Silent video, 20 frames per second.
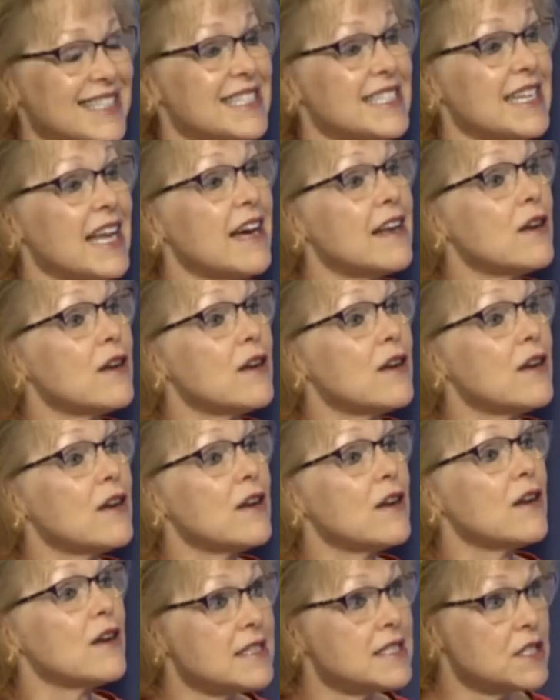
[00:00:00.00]
It's not a
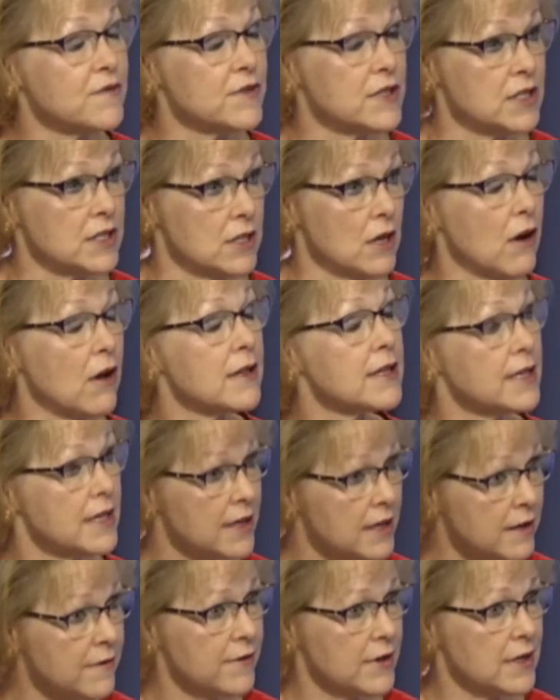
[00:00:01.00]
one-size-fits-all,
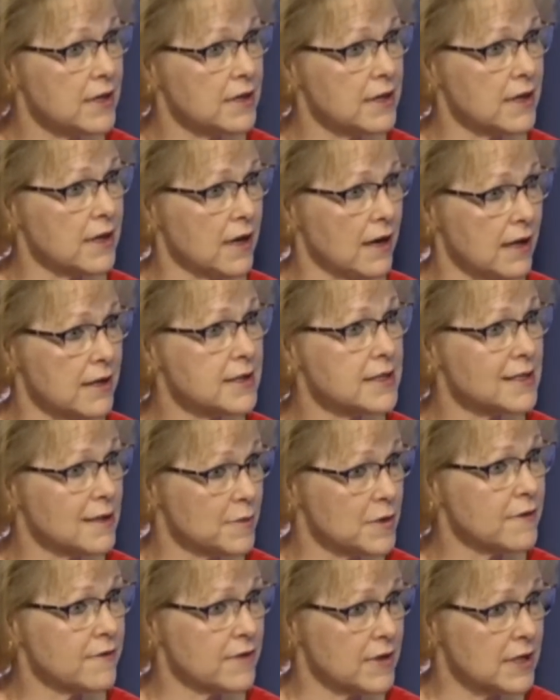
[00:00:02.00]
even in the
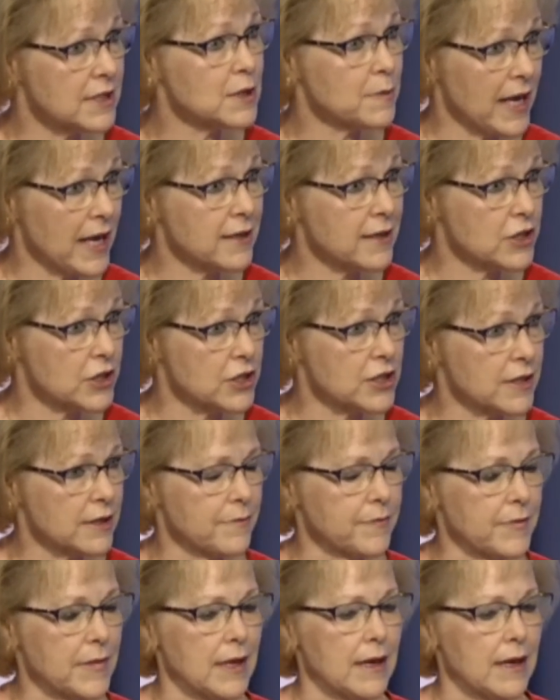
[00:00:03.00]
concept of expansion.